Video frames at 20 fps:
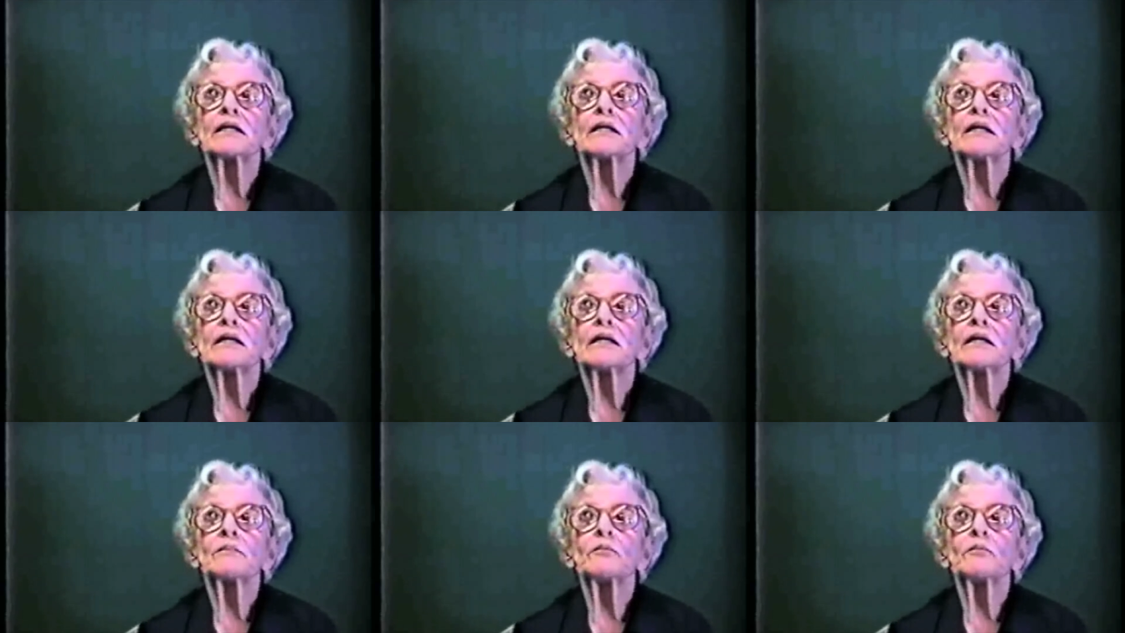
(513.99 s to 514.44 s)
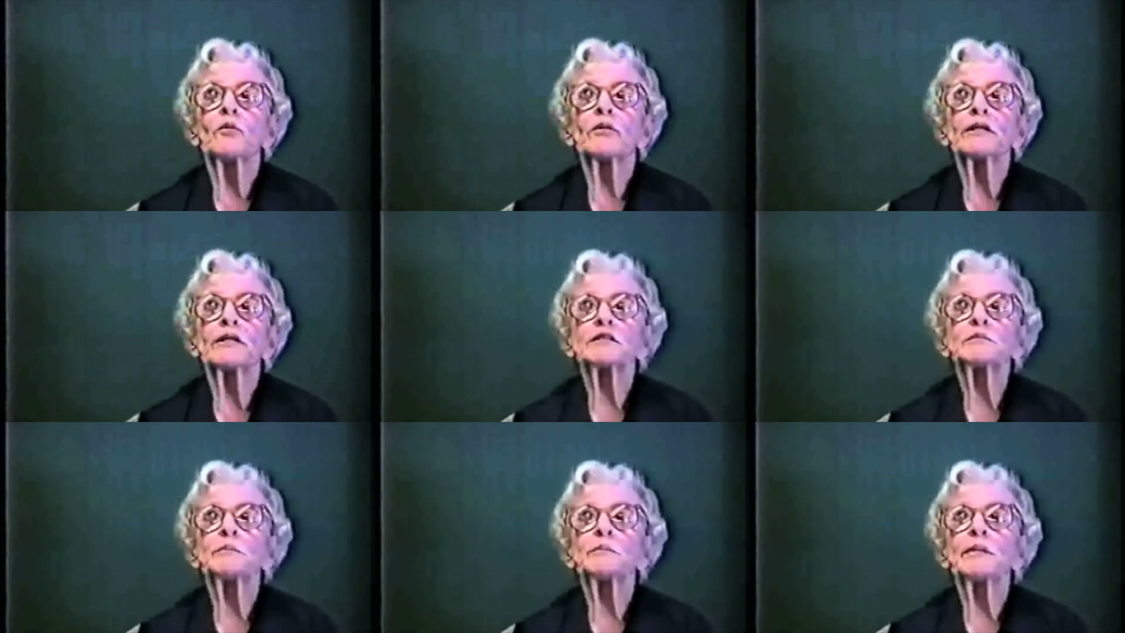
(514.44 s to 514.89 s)
uh, more or
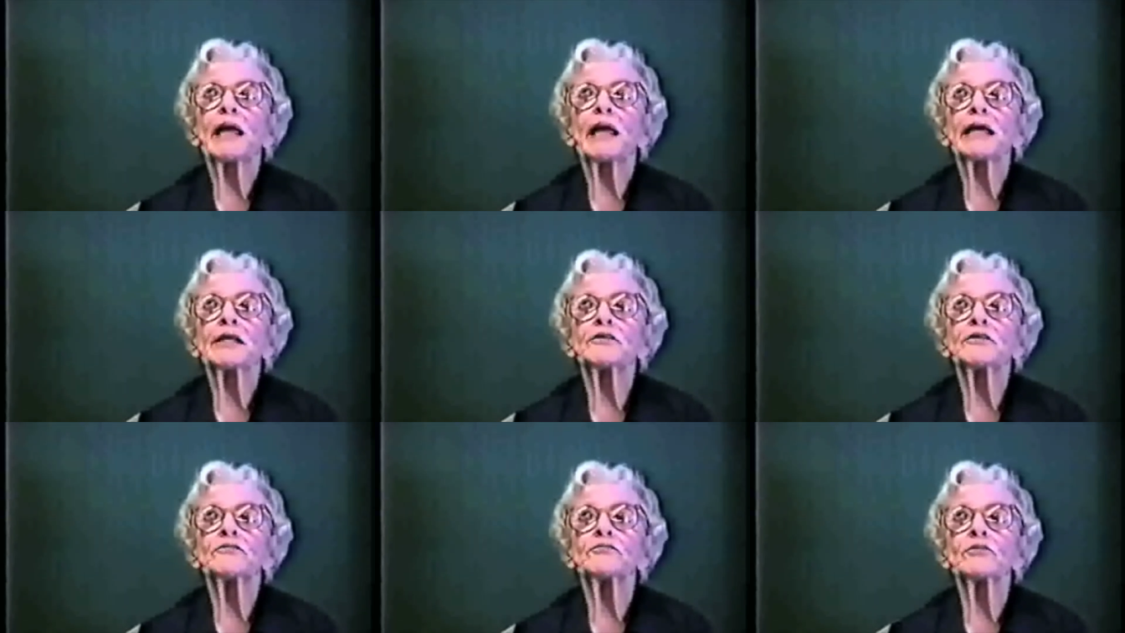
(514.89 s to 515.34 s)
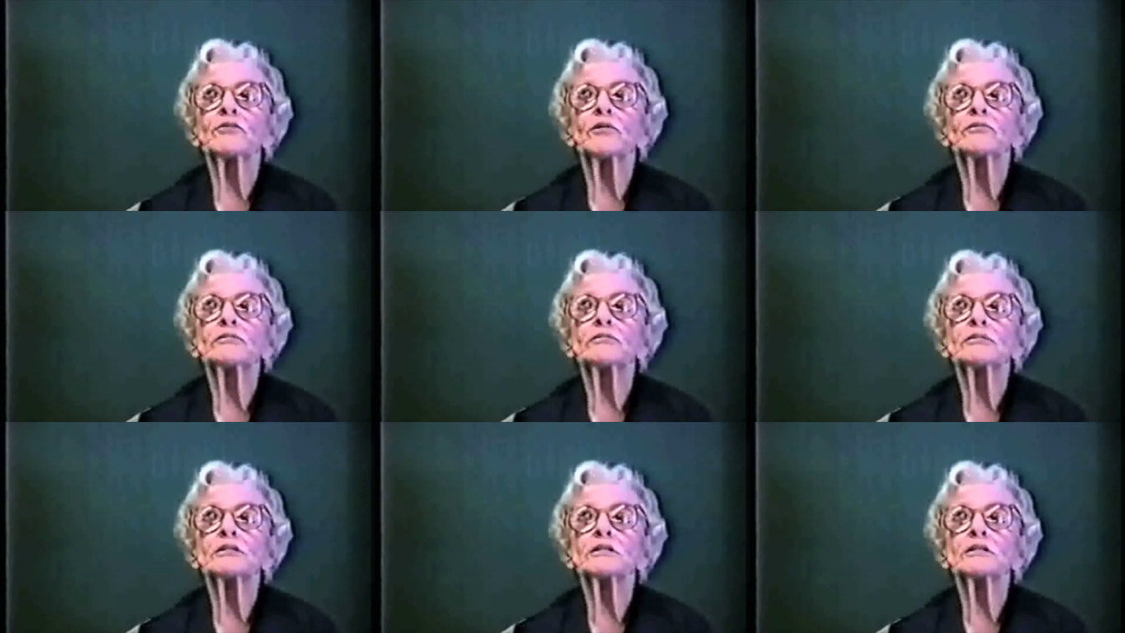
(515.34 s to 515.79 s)
less
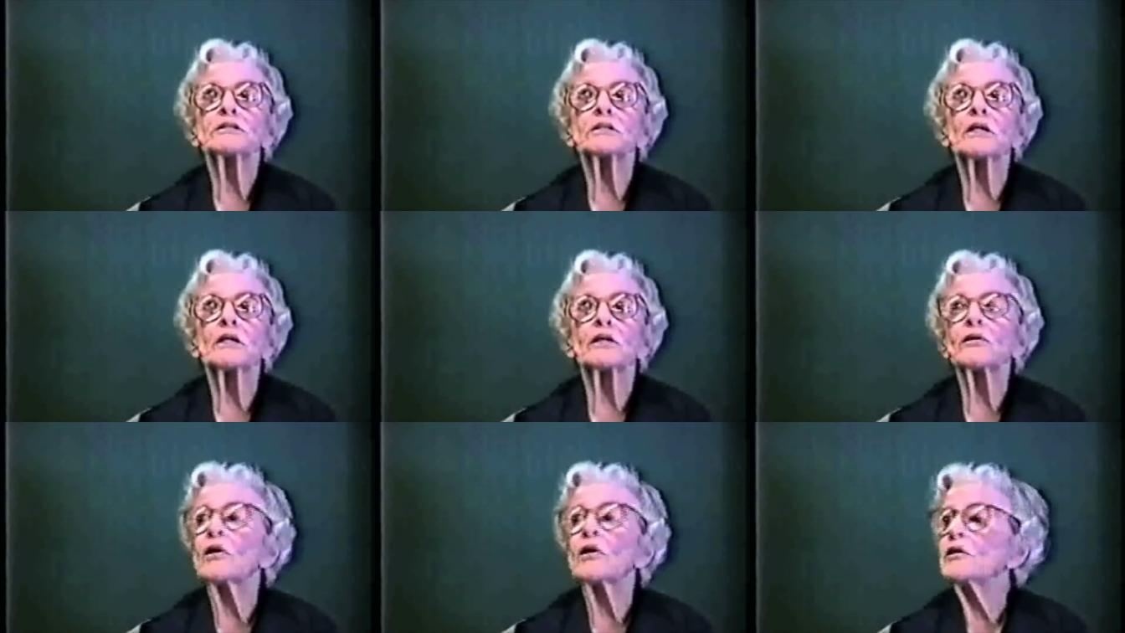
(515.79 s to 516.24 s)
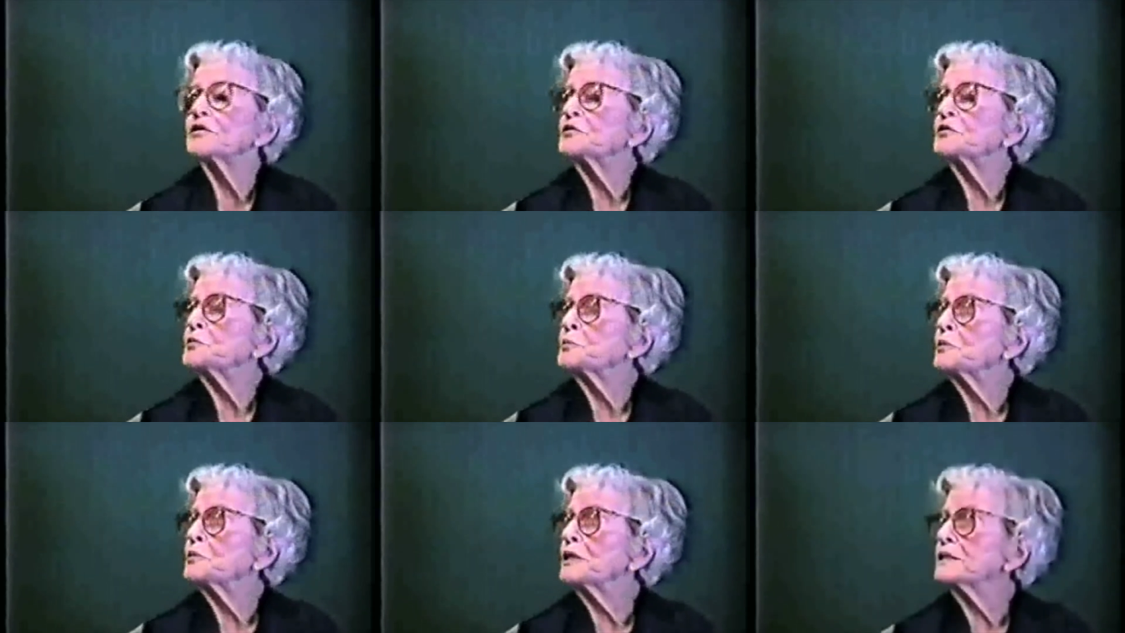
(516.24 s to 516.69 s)
blindfolded a
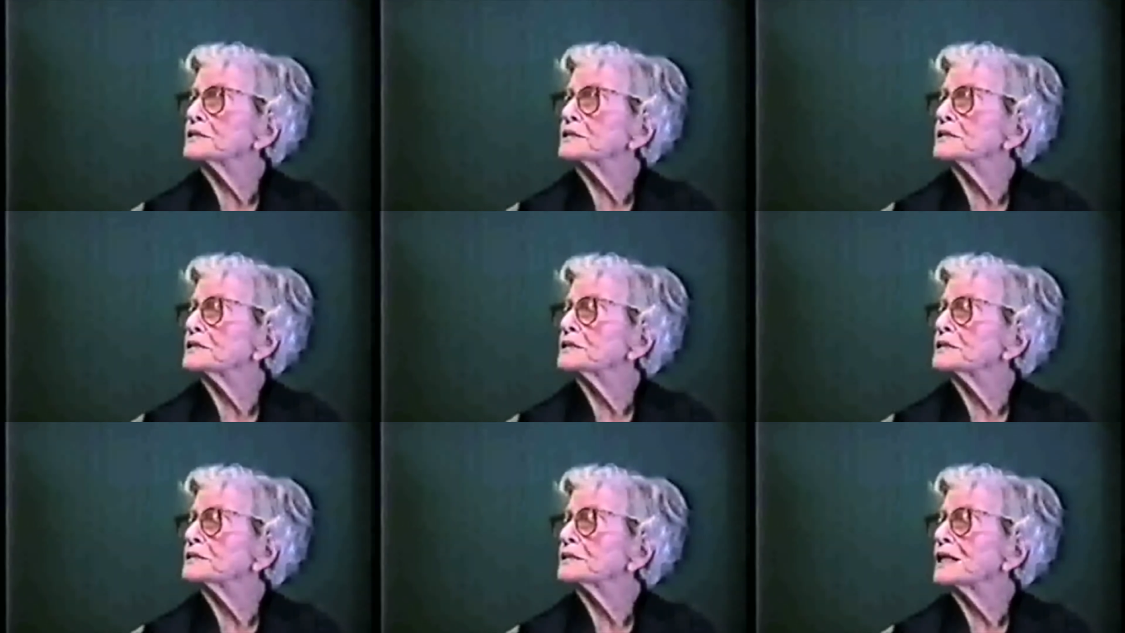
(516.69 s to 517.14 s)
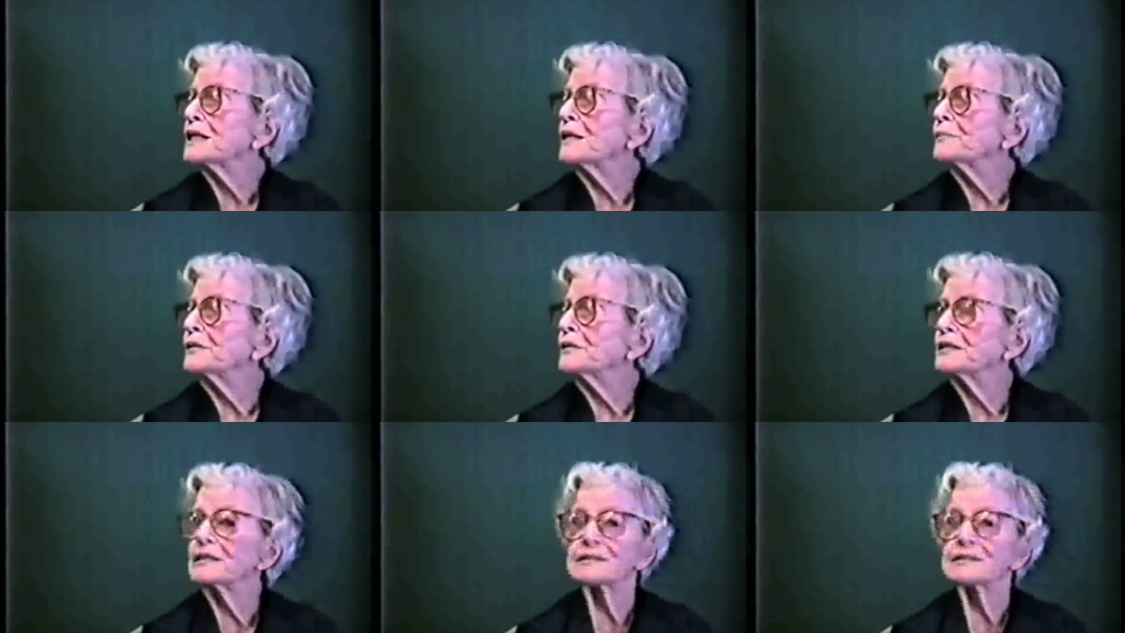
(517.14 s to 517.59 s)
college president
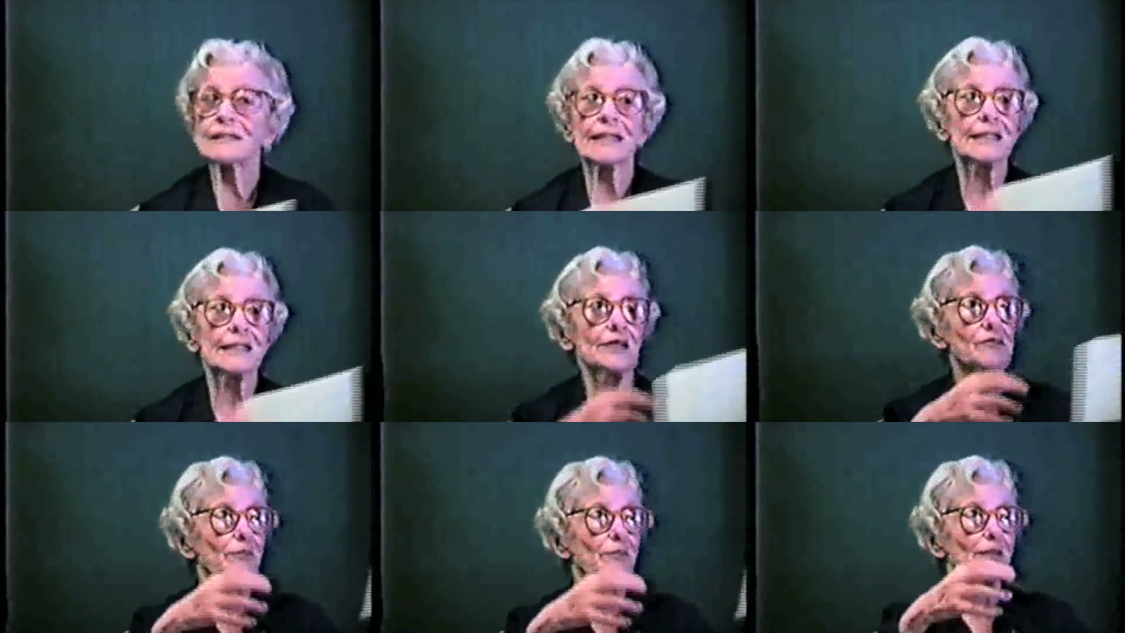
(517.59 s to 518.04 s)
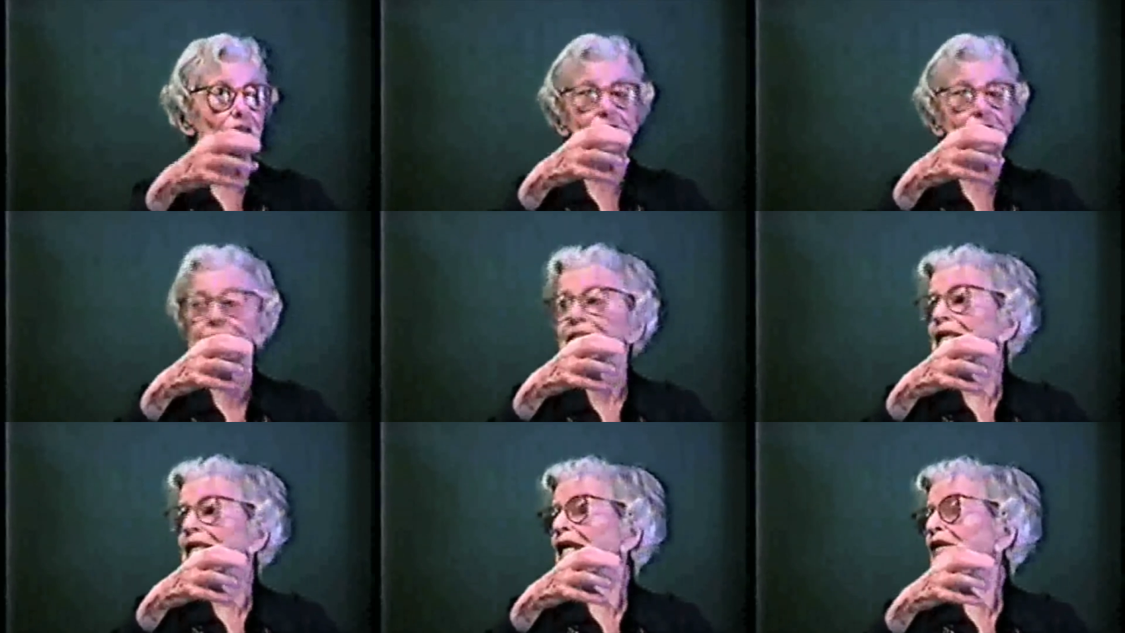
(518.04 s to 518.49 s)
come in and said, "Give me the
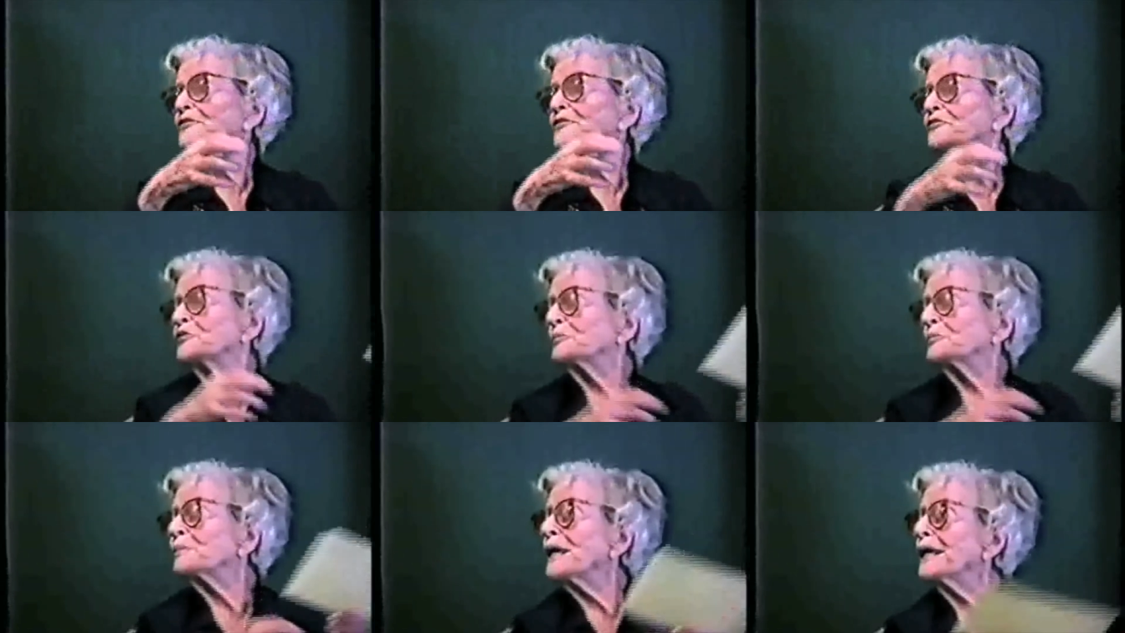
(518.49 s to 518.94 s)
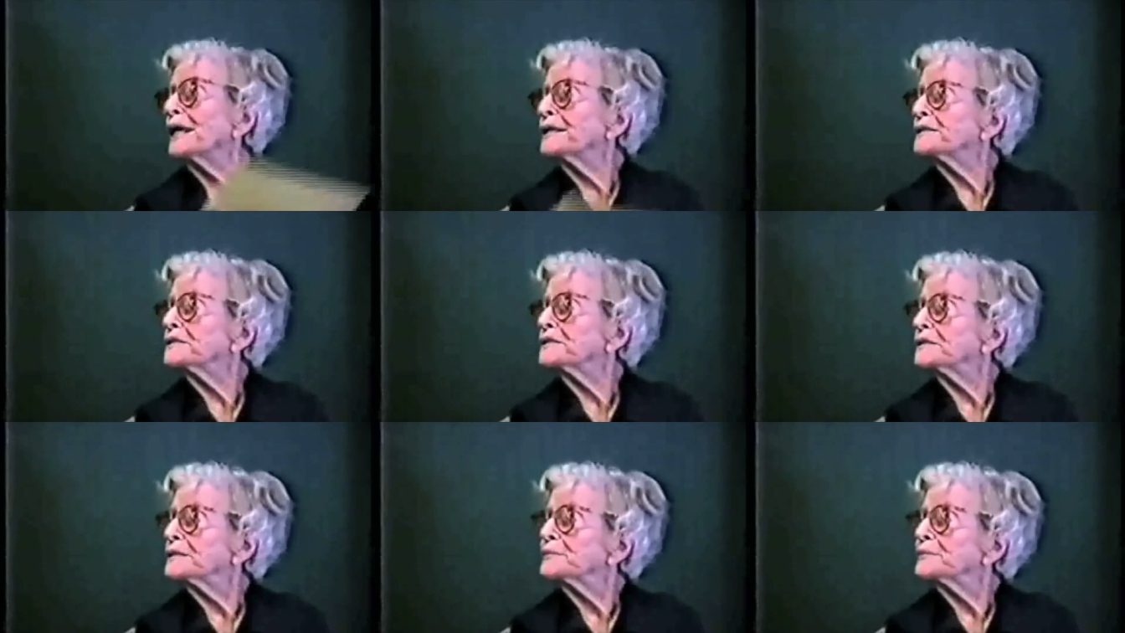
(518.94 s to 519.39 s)
Stanford
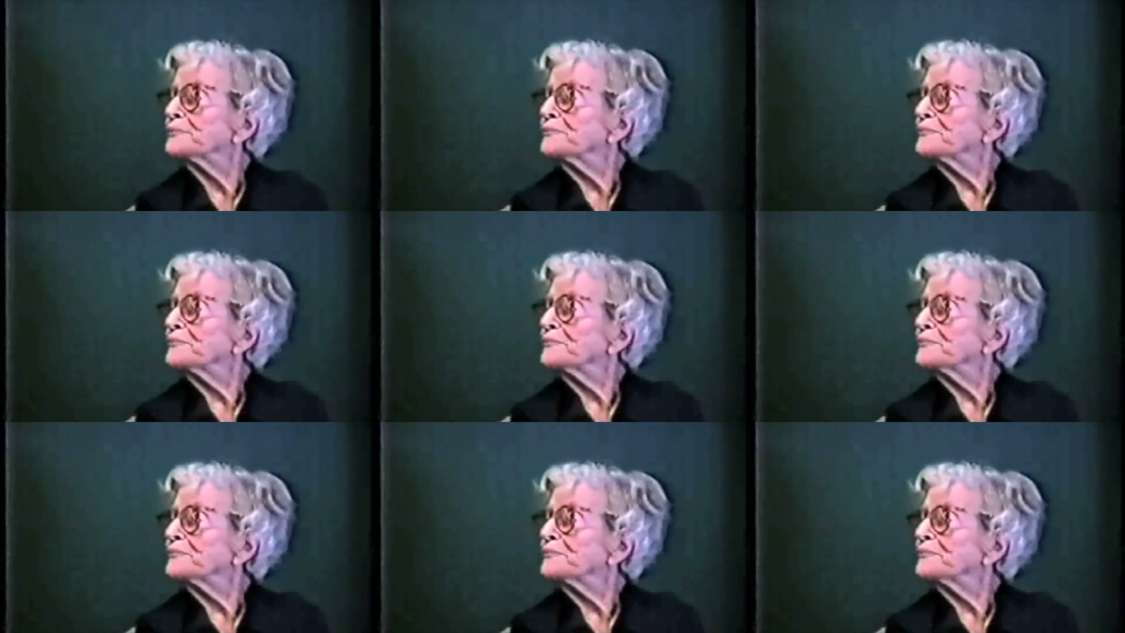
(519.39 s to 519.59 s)
pattern."